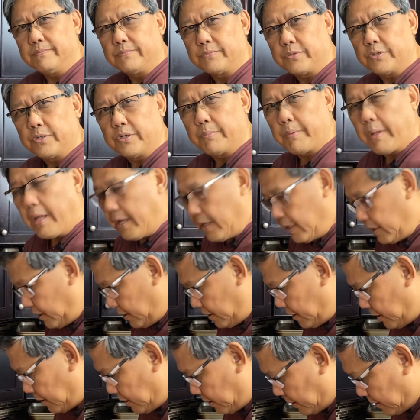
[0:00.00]
turnip cake.
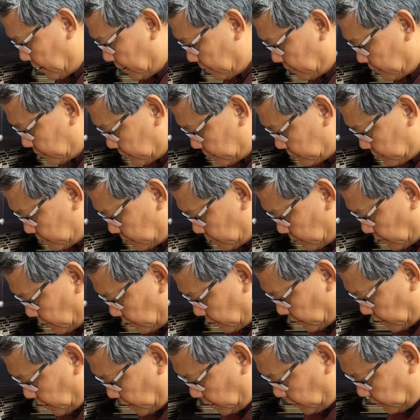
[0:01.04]
We'll turn on
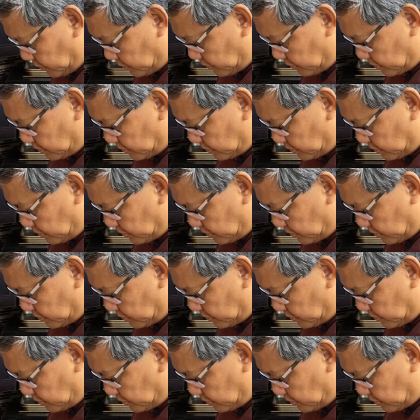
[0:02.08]
our heat